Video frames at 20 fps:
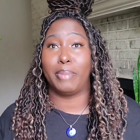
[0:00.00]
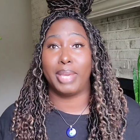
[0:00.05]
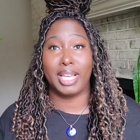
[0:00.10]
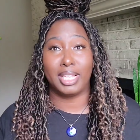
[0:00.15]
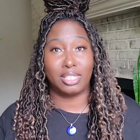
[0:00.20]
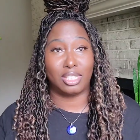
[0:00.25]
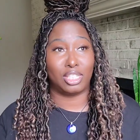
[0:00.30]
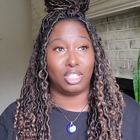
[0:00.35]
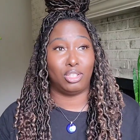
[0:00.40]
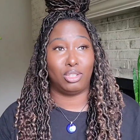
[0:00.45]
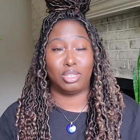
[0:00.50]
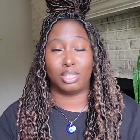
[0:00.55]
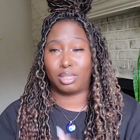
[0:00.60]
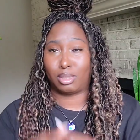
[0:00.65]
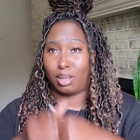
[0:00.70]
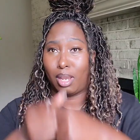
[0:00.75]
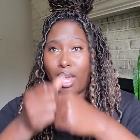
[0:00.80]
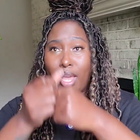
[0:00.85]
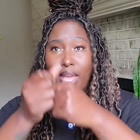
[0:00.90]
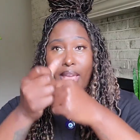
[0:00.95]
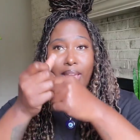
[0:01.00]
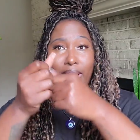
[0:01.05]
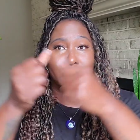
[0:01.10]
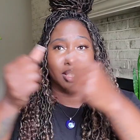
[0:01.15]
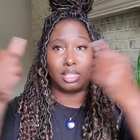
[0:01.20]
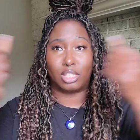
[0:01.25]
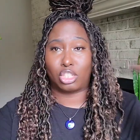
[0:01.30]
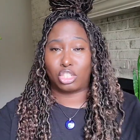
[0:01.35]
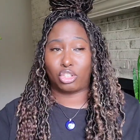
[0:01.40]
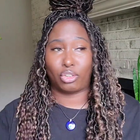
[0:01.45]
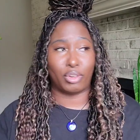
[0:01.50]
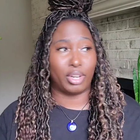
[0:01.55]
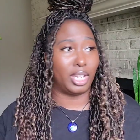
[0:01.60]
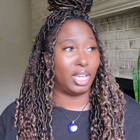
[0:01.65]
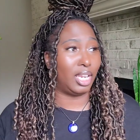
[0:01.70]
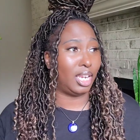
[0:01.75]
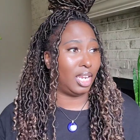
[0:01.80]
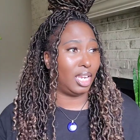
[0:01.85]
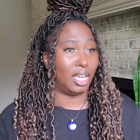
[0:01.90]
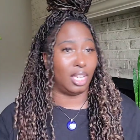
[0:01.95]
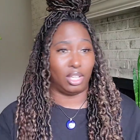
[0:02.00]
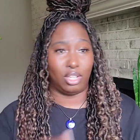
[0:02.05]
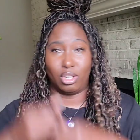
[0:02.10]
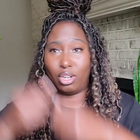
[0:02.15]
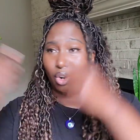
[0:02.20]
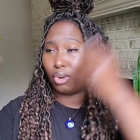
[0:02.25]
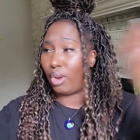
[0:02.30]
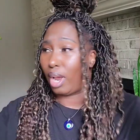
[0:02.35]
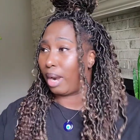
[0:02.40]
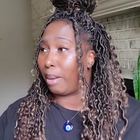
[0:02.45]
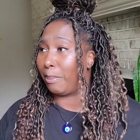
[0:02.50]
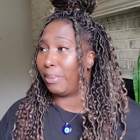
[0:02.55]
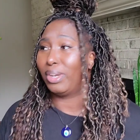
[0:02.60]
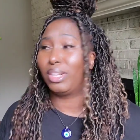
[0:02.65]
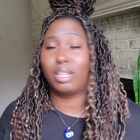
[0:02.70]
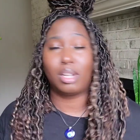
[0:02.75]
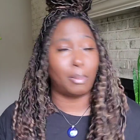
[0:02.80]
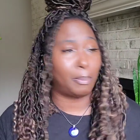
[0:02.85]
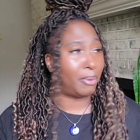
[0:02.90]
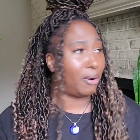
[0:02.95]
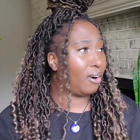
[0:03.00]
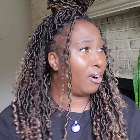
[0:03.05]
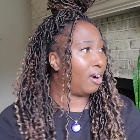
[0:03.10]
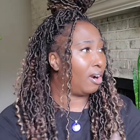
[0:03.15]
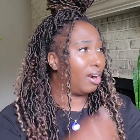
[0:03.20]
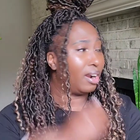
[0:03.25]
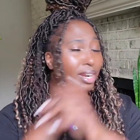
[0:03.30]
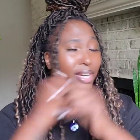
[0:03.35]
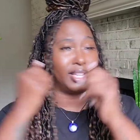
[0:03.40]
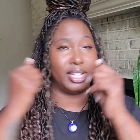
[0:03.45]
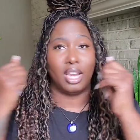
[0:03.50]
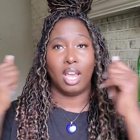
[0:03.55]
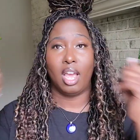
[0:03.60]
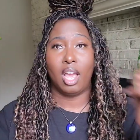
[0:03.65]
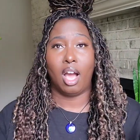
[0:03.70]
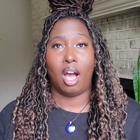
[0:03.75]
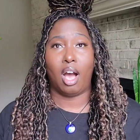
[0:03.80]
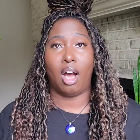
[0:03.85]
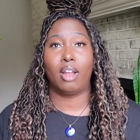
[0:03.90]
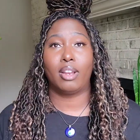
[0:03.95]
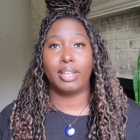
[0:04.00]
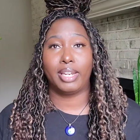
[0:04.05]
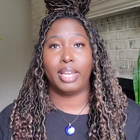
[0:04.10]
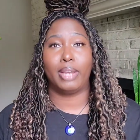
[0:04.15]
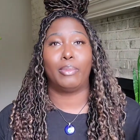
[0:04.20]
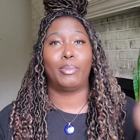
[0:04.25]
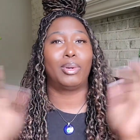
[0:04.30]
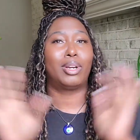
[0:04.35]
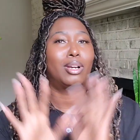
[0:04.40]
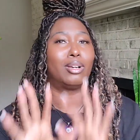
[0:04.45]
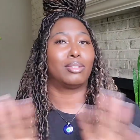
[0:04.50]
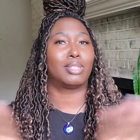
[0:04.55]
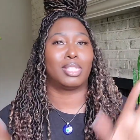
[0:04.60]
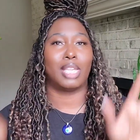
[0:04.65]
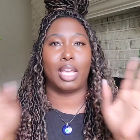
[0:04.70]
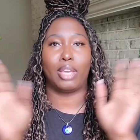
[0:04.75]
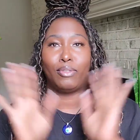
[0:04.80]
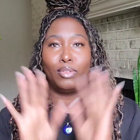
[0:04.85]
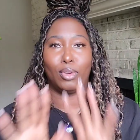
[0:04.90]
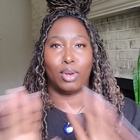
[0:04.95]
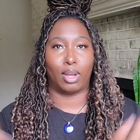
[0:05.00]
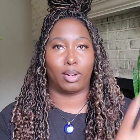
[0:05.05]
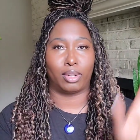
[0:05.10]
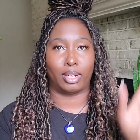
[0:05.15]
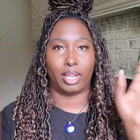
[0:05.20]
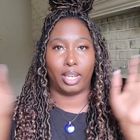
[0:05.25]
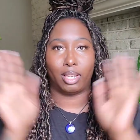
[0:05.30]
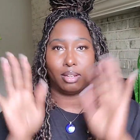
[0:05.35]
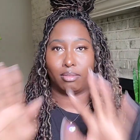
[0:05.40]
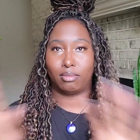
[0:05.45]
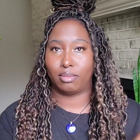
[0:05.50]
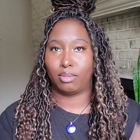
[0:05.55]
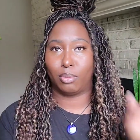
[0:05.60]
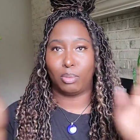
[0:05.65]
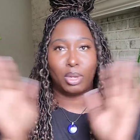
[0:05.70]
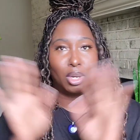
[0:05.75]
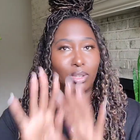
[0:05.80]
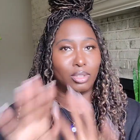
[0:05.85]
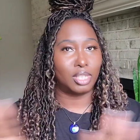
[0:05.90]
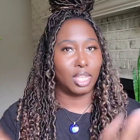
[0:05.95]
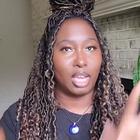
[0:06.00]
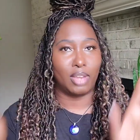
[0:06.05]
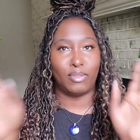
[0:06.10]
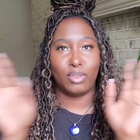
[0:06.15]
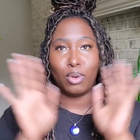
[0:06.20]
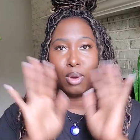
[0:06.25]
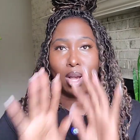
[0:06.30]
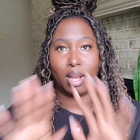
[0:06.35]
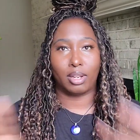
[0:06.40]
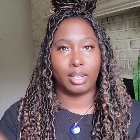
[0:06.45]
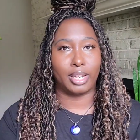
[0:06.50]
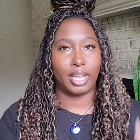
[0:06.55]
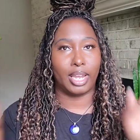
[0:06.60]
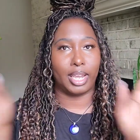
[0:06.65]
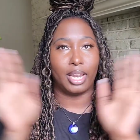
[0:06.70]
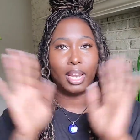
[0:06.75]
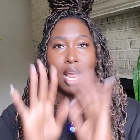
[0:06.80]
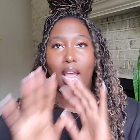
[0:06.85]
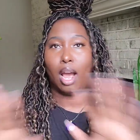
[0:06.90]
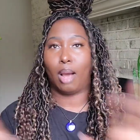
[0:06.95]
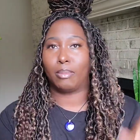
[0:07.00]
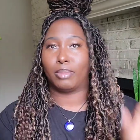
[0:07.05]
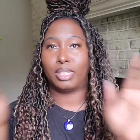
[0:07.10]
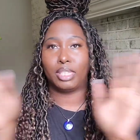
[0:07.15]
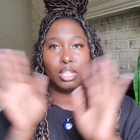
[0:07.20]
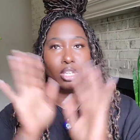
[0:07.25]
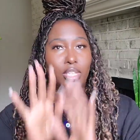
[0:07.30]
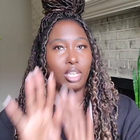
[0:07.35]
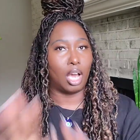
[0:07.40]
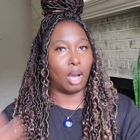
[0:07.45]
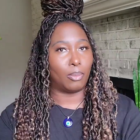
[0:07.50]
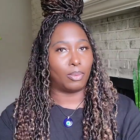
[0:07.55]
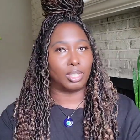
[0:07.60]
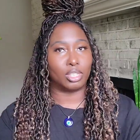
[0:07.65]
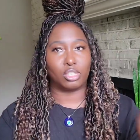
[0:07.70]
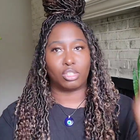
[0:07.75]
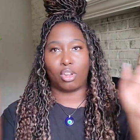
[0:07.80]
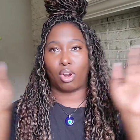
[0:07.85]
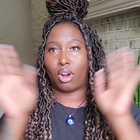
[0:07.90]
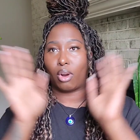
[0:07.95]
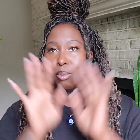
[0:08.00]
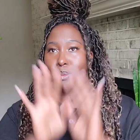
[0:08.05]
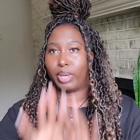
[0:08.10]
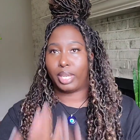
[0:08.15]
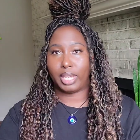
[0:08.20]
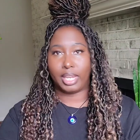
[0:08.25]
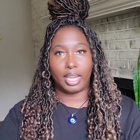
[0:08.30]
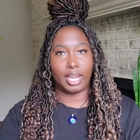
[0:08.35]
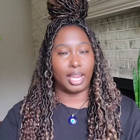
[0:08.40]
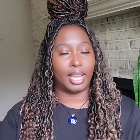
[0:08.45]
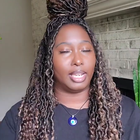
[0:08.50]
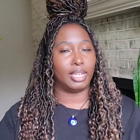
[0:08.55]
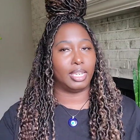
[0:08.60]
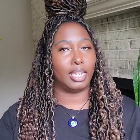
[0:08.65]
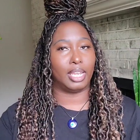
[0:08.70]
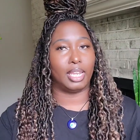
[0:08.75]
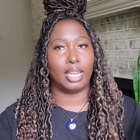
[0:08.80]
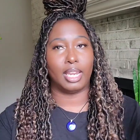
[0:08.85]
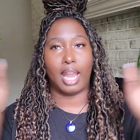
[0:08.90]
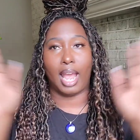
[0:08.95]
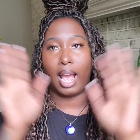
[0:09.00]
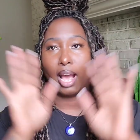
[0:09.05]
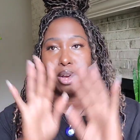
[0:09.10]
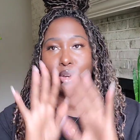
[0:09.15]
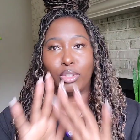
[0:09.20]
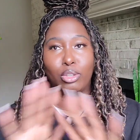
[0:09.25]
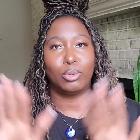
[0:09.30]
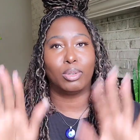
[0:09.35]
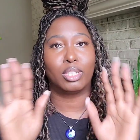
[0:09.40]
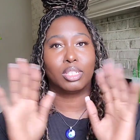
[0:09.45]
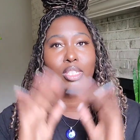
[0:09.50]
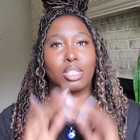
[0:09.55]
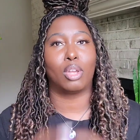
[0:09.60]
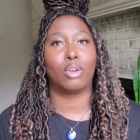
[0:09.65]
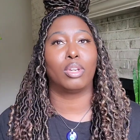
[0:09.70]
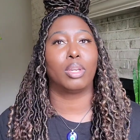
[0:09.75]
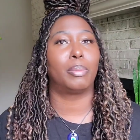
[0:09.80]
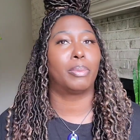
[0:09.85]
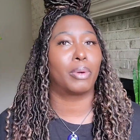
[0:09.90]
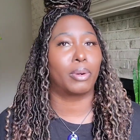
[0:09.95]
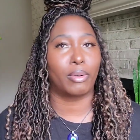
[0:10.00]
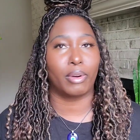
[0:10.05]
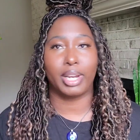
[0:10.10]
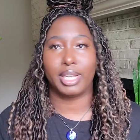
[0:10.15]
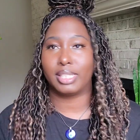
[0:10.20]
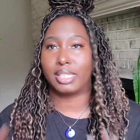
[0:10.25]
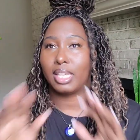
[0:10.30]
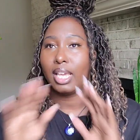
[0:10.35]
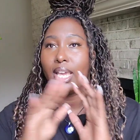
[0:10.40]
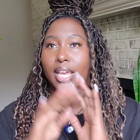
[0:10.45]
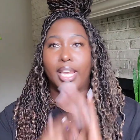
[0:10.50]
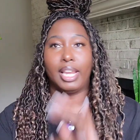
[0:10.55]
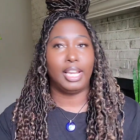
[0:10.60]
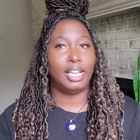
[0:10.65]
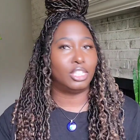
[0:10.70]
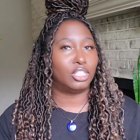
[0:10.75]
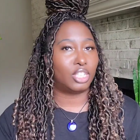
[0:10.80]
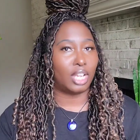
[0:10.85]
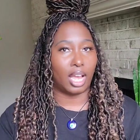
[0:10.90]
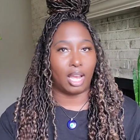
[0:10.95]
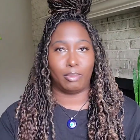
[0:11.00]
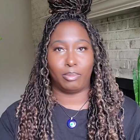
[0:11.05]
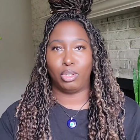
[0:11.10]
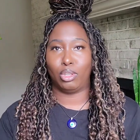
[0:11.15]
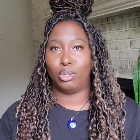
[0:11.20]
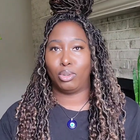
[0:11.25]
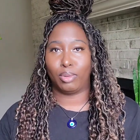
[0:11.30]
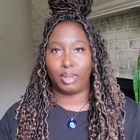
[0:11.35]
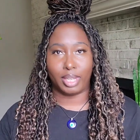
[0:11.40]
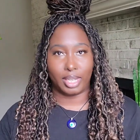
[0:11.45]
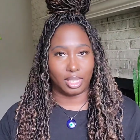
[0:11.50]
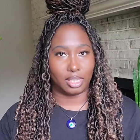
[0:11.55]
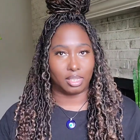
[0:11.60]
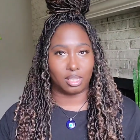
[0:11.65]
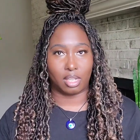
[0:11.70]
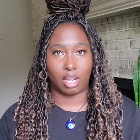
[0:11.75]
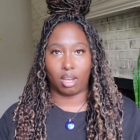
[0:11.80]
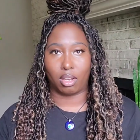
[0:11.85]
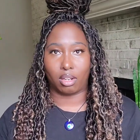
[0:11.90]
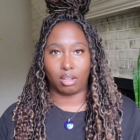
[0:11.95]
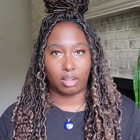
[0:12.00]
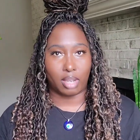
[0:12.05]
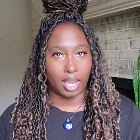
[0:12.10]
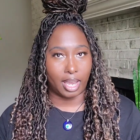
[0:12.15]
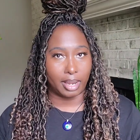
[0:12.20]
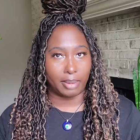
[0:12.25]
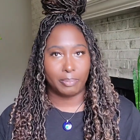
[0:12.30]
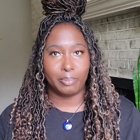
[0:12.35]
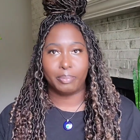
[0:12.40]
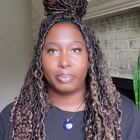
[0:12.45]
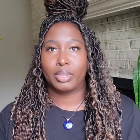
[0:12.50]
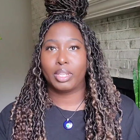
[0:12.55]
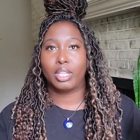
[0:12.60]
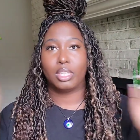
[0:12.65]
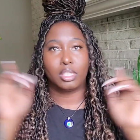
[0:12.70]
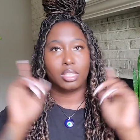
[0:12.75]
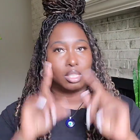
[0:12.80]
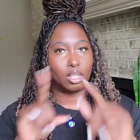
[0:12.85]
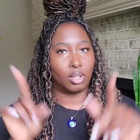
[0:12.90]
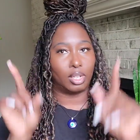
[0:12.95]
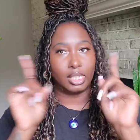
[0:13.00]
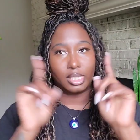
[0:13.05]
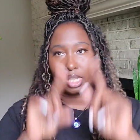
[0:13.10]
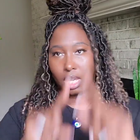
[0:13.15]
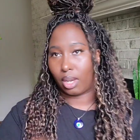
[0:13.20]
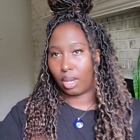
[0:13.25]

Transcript: mess and it's stringy and you don't know how to pull it apart and all of that. We're going to save you all of that. We're going to save you all of that. I'm going to tell y'all what to start with and then how you can slowly progress each time you do an install, okay? So let's